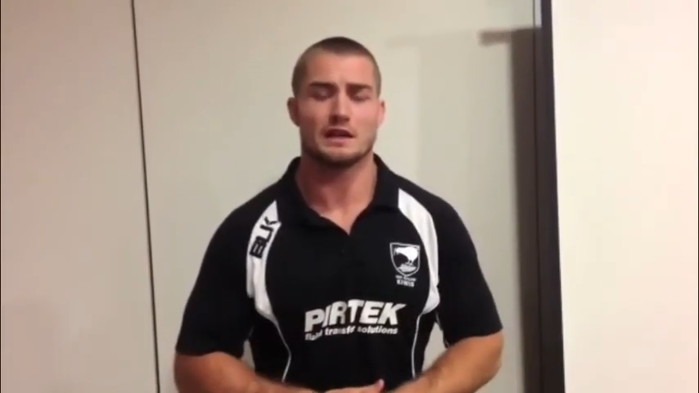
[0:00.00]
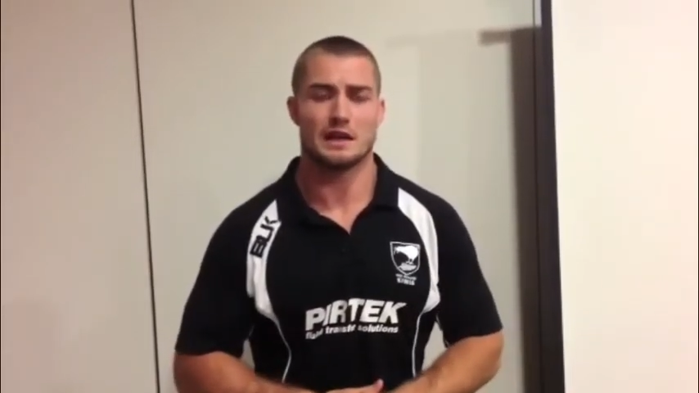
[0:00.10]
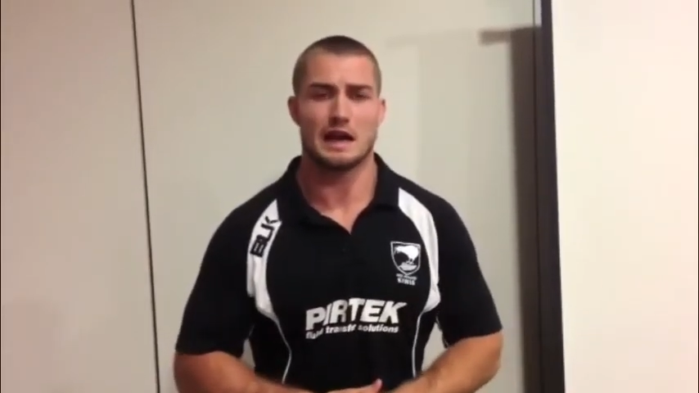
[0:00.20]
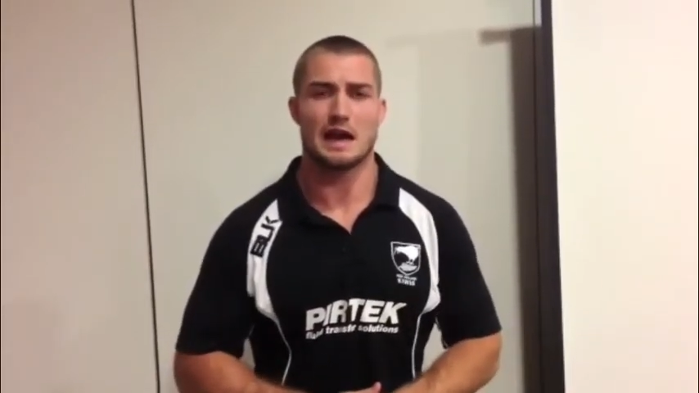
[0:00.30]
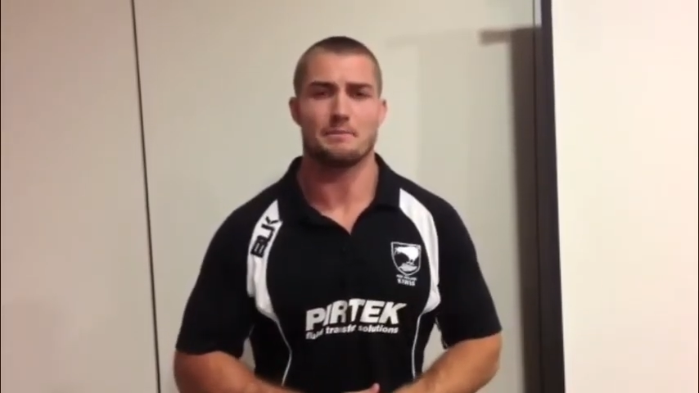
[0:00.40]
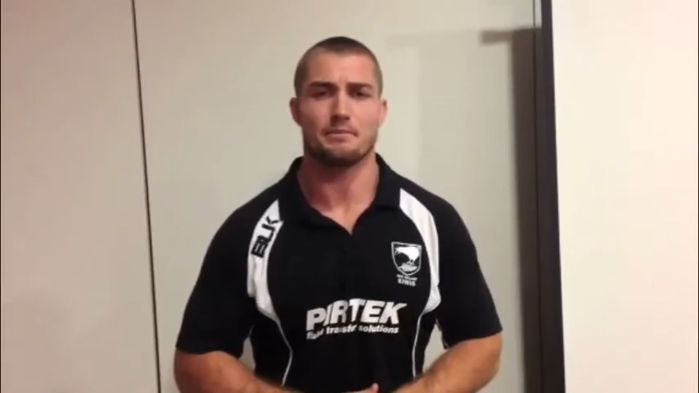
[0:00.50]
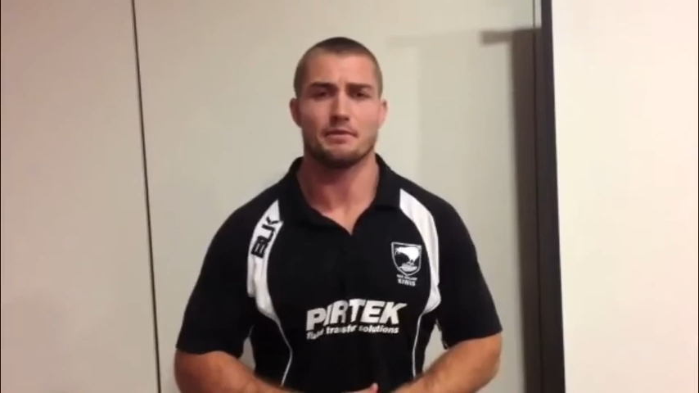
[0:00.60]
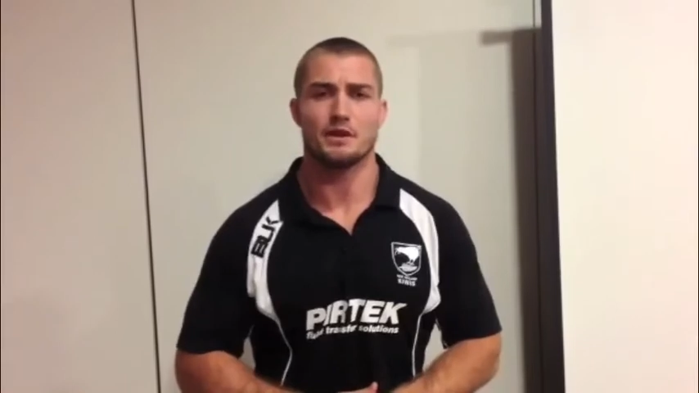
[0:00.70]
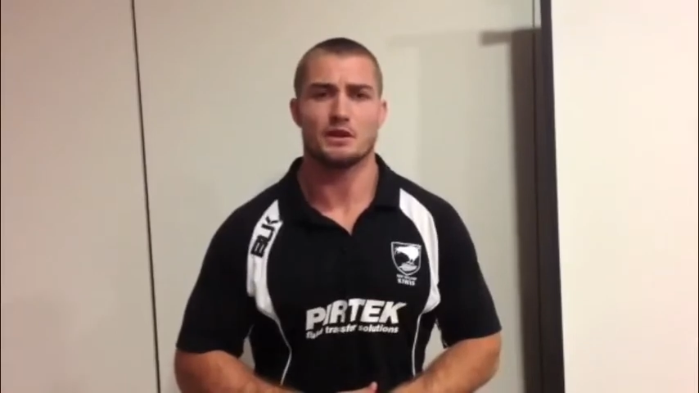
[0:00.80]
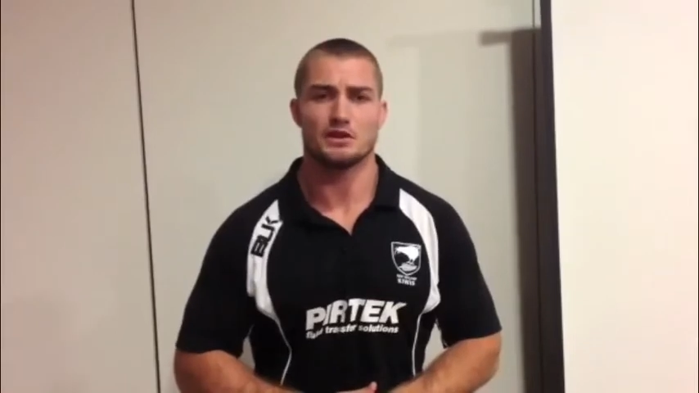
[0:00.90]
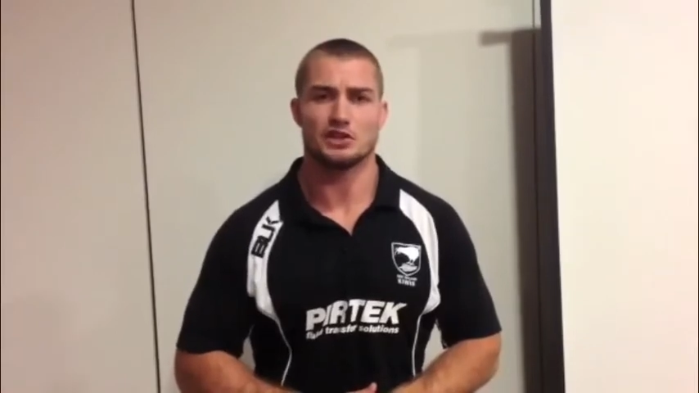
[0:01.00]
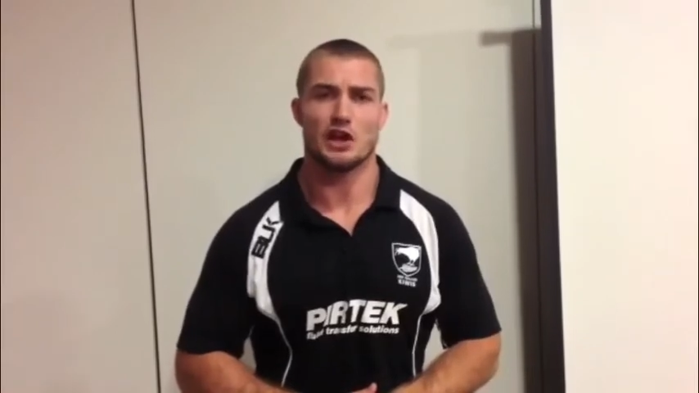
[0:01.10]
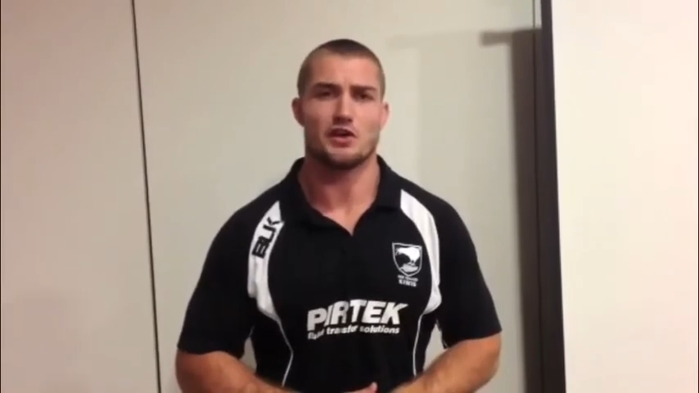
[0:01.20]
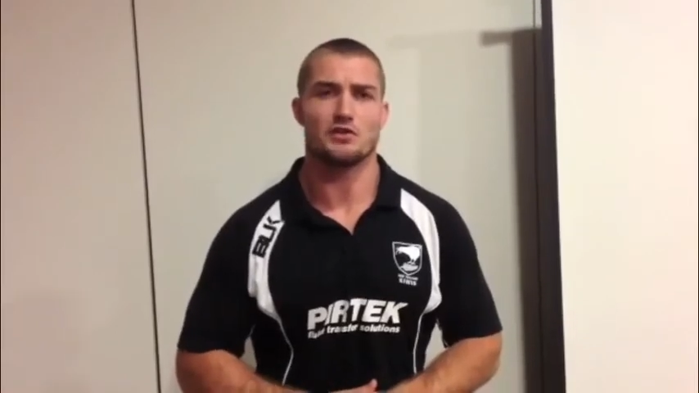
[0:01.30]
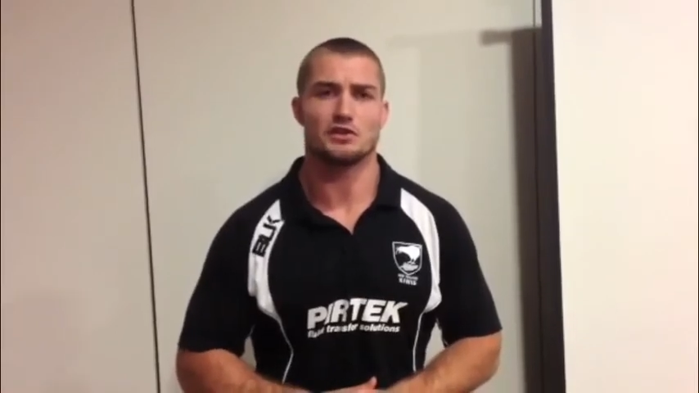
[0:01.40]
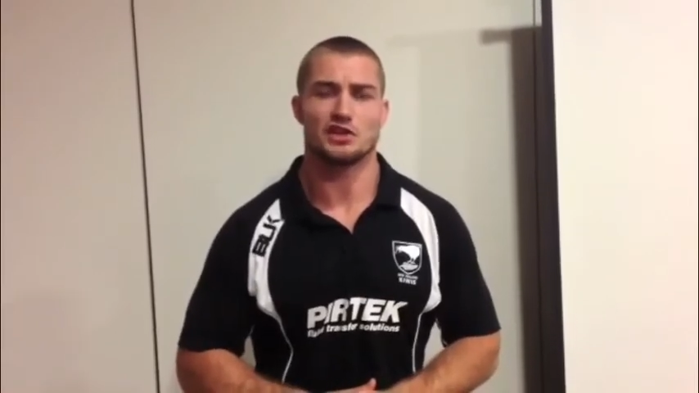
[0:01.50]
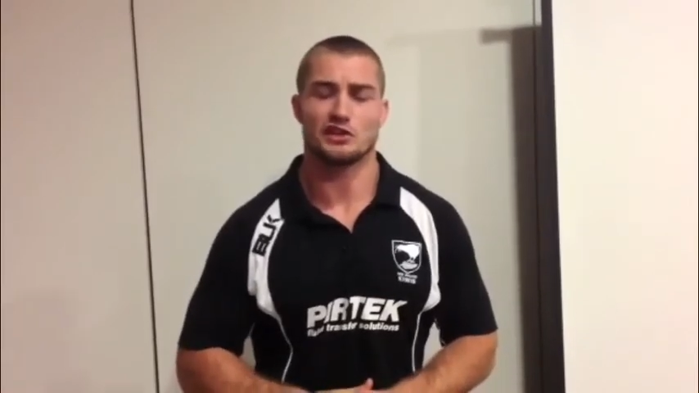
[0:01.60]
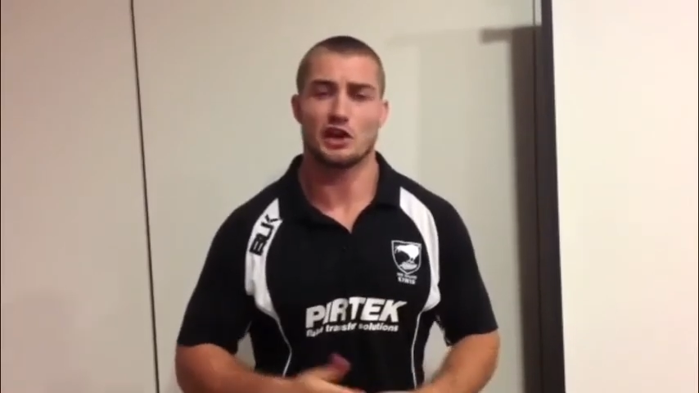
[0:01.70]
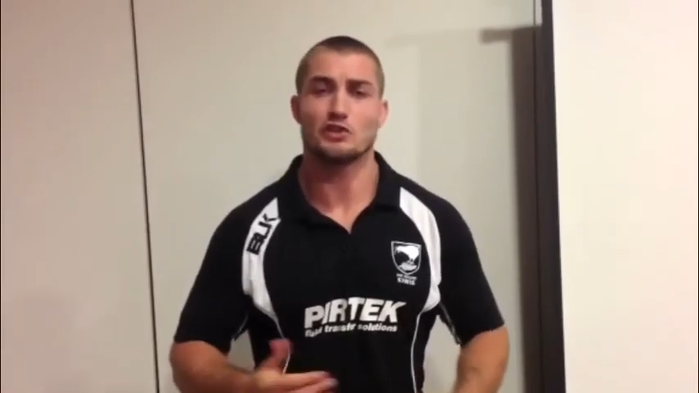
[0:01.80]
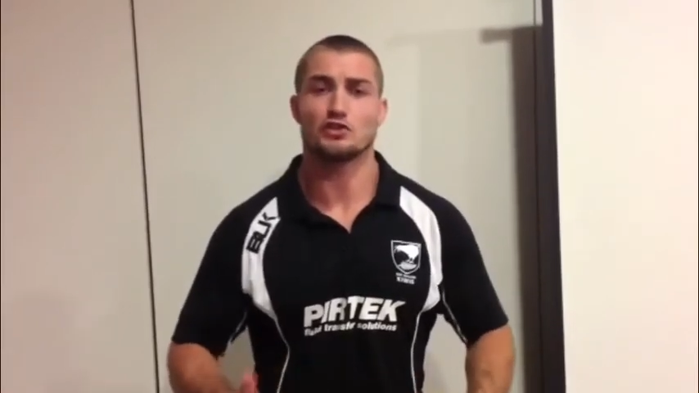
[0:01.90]
Um, so so
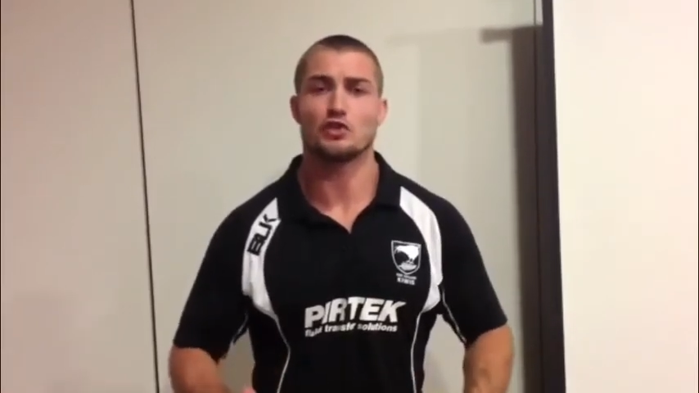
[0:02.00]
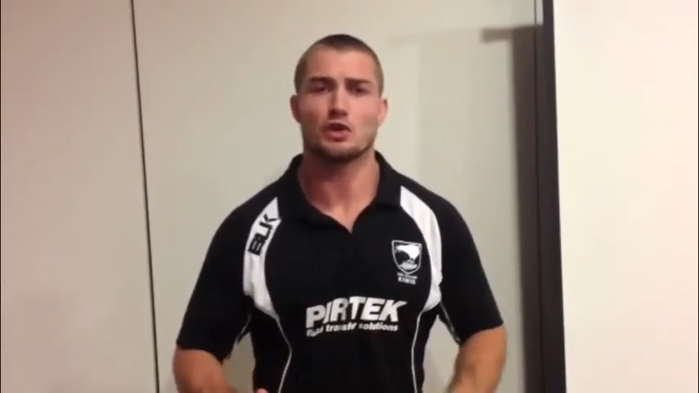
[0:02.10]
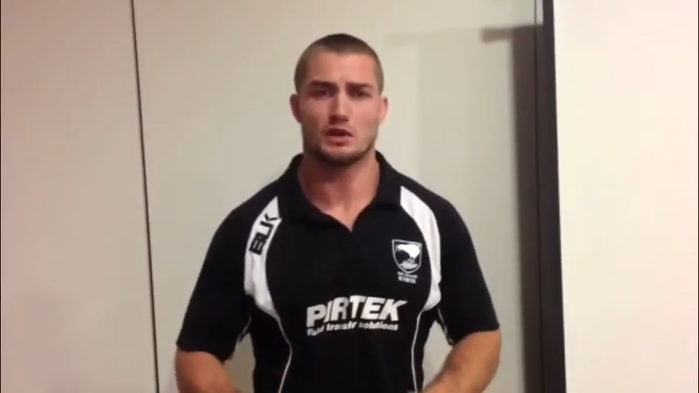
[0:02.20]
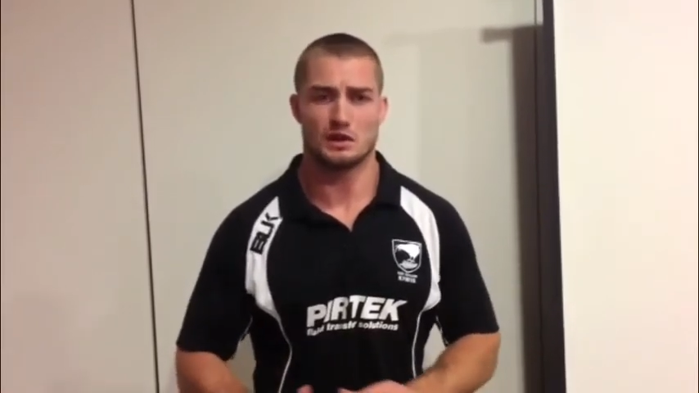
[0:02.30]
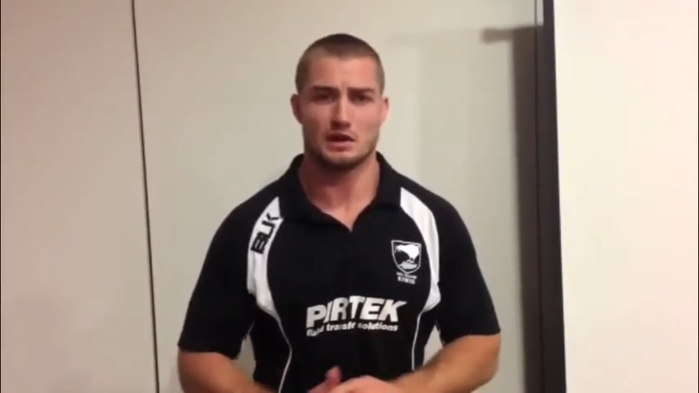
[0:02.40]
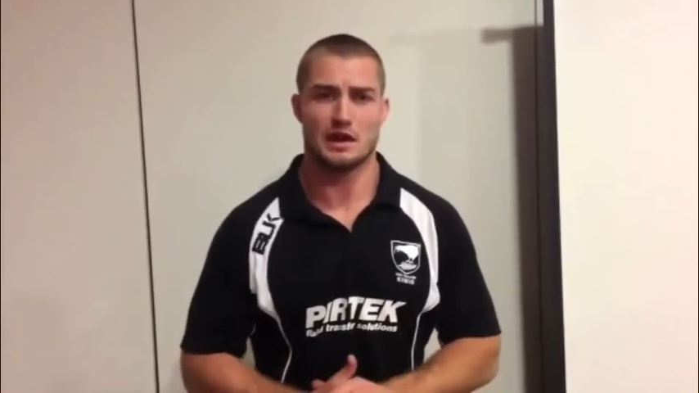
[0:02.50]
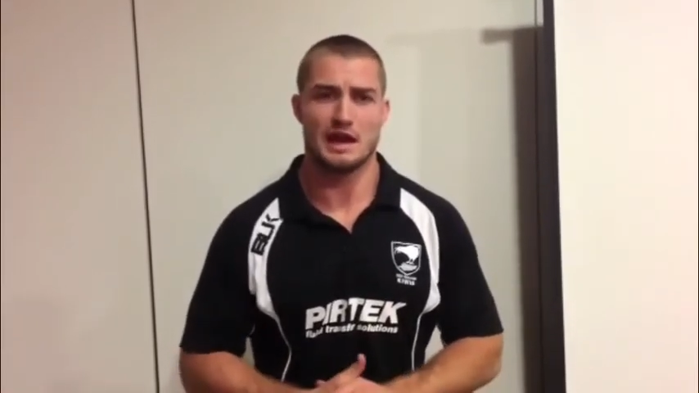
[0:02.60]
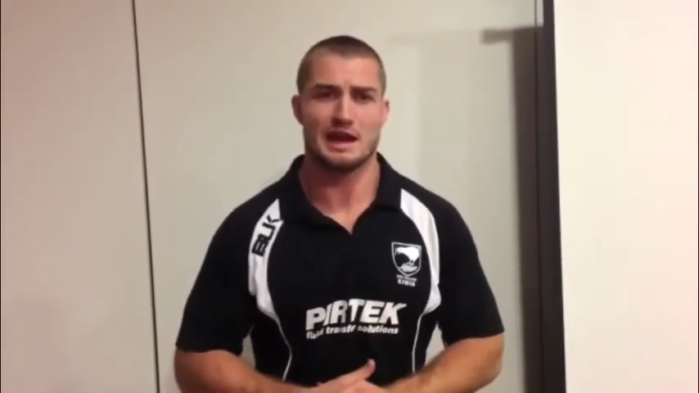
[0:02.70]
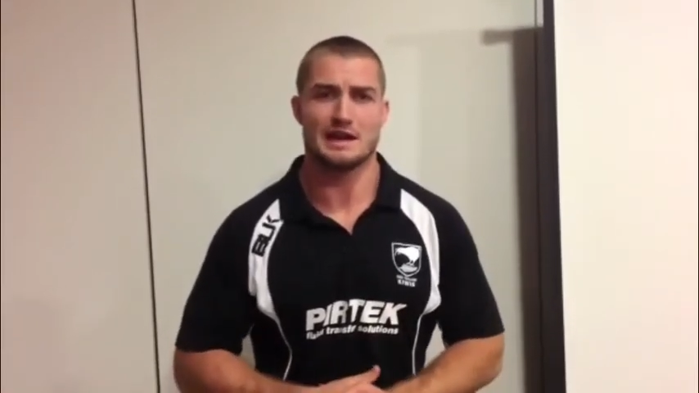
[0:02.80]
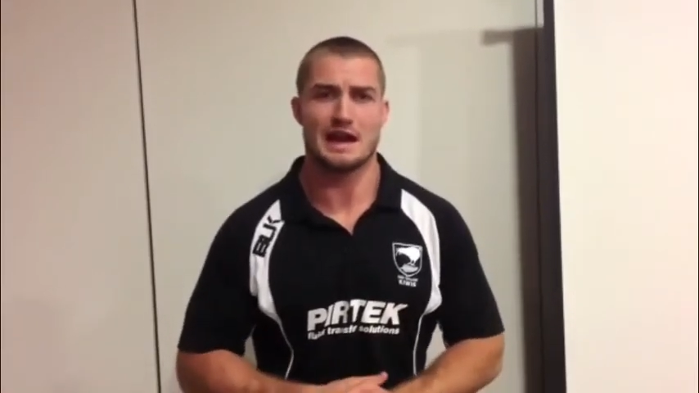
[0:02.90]
don't do it and.